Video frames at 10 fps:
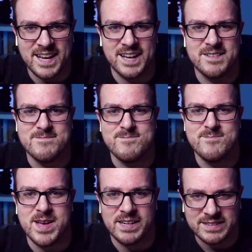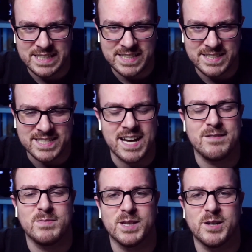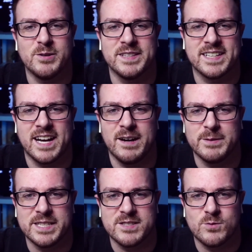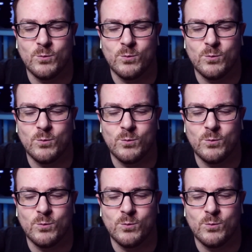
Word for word: and Mellie down below in the comments.